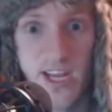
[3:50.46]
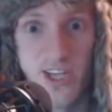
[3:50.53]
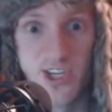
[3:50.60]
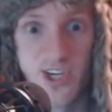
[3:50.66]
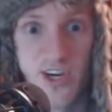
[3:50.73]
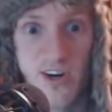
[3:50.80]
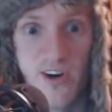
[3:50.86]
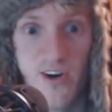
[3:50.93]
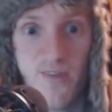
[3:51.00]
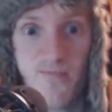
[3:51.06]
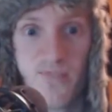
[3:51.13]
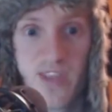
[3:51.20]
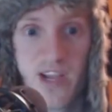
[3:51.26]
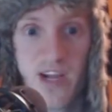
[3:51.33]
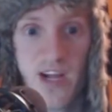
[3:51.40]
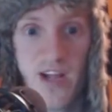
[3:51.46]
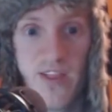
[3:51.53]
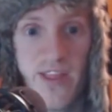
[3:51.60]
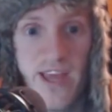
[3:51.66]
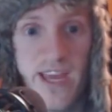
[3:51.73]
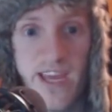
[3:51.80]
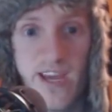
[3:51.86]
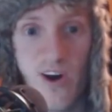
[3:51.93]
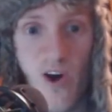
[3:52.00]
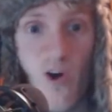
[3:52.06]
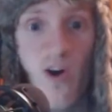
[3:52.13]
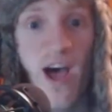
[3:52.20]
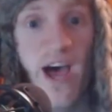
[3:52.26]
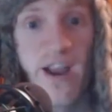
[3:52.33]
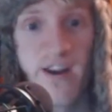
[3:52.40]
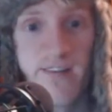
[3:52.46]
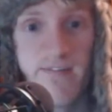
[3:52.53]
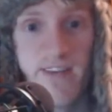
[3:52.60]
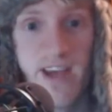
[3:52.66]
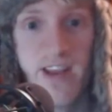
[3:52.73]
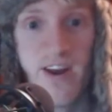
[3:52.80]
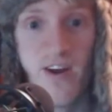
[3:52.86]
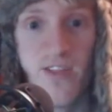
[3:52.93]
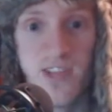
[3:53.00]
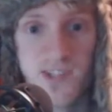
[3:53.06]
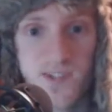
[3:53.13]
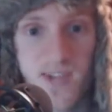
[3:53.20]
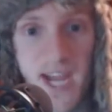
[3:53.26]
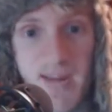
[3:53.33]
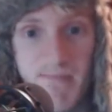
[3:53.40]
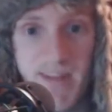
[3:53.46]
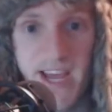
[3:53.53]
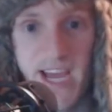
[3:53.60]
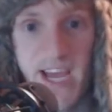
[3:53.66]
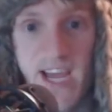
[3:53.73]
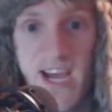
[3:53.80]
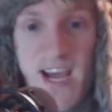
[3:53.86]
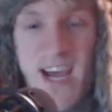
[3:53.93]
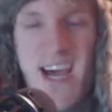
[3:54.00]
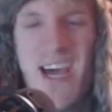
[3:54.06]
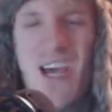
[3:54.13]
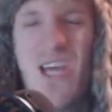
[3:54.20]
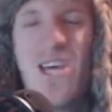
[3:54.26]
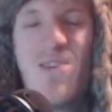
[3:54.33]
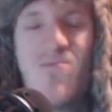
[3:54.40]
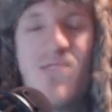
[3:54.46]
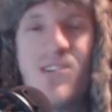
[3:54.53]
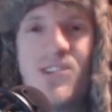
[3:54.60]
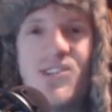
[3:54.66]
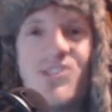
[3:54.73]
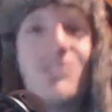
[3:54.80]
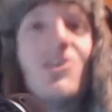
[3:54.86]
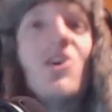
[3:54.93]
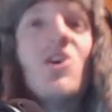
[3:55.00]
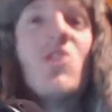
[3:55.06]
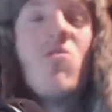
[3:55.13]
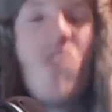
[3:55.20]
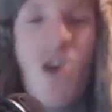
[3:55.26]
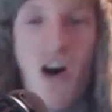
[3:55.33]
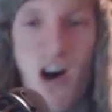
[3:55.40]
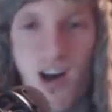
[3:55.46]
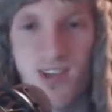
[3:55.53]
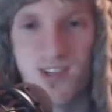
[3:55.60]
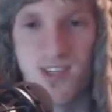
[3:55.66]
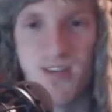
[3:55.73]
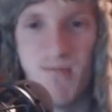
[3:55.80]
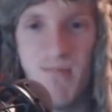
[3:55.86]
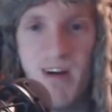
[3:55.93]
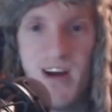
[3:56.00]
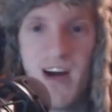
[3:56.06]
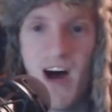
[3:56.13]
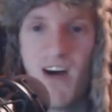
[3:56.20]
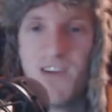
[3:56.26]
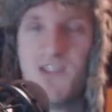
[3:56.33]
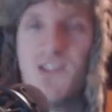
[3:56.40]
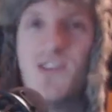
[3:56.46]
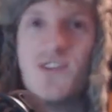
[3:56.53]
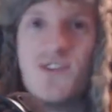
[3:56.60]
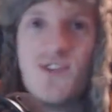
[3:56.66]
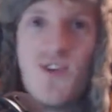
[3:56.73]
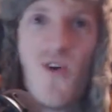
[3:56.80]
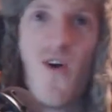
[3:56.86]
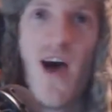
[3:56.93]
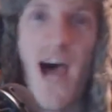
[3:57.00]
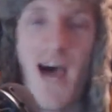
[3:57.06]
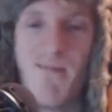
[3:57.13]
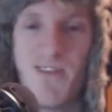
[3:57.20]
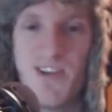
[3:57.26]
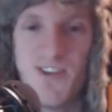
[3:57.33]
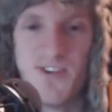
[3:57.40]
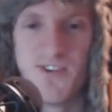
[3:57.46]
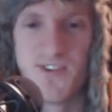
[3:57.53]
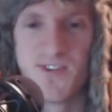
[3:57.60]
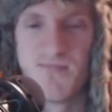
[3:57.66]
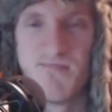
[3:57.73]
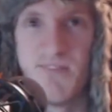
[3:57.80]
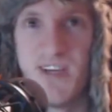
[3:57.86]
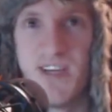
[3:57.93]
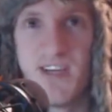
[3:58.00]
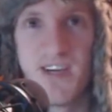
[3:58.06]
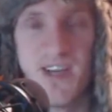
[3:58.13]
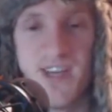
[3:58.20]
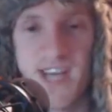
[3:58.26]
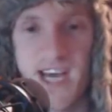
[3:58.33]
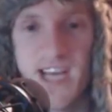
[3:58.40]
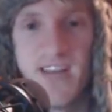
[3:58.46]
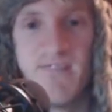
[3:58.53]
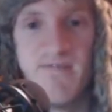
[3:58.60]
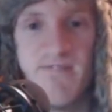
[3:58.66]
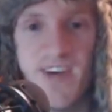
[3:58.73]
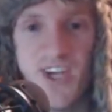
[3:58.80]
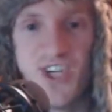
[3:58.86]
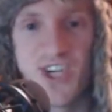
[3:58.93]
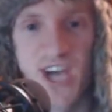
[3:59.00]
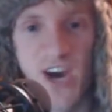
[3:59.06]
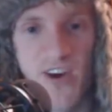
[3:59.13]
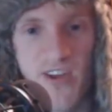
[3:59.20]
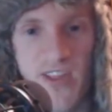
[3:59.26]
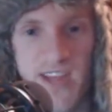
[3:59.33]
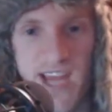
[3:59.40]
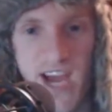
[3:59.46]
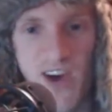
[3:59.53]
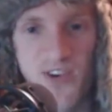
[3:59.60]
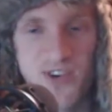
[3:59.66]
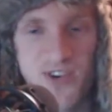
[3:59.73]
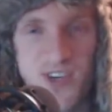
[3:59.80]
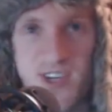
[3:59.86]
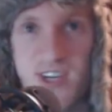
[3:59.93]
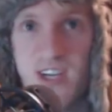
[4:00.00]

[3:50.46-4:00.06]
NHL, they all had an event on the same day. It was so awesome. I was just so happy to just be content, veg out on the couch,